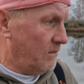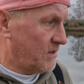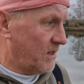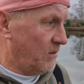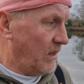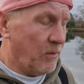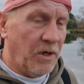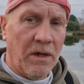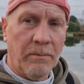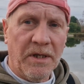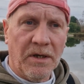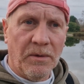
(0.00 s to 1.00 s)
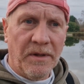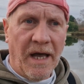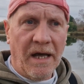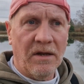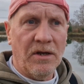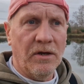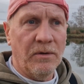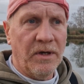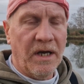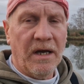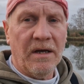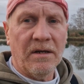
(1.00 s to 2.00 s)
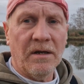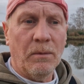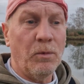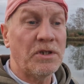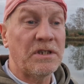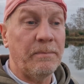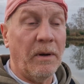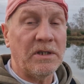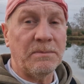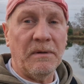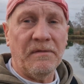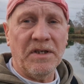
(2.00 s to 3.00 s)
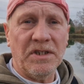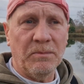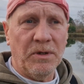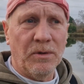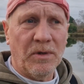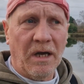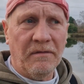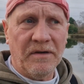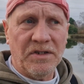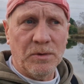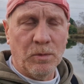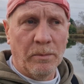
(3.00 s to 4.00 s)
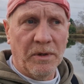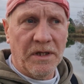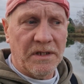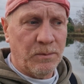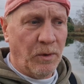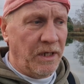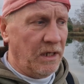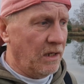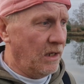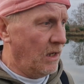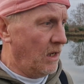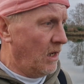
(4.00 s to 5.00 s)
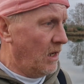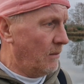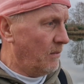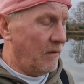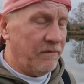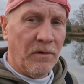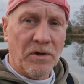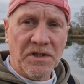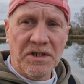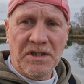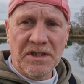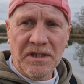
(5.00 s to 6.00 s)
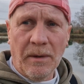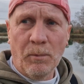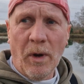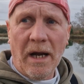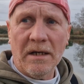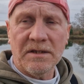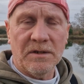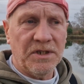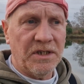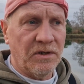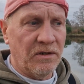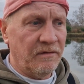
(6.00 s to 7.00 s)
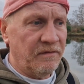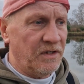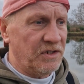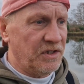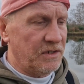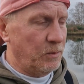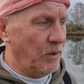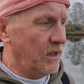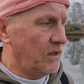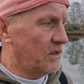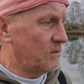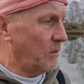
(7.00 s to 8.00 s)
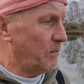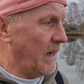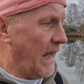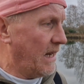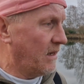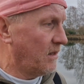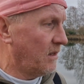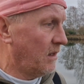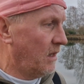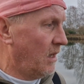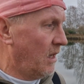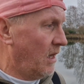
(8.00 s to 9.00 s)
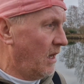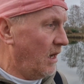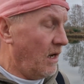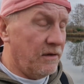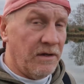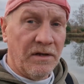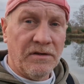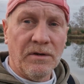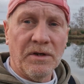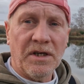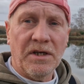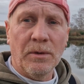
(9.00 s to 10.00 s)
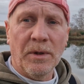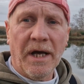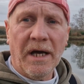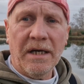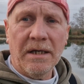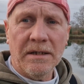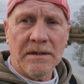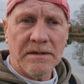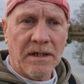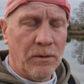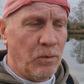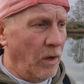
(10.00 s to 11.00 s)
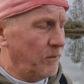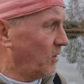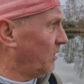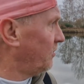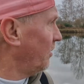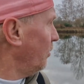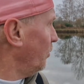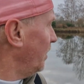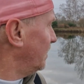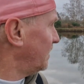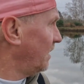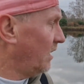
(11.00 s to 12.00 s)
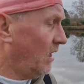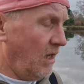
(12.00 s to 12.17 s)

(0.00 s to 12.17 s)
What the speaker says: So yeah, we're going to be doing that in the new year. And I was supposed to be fishing with UK Fisherwoman this week, but unfortunately she's unwell, so she couldn't fish this week as we planned, and do the Q&A. So what I'm going to do is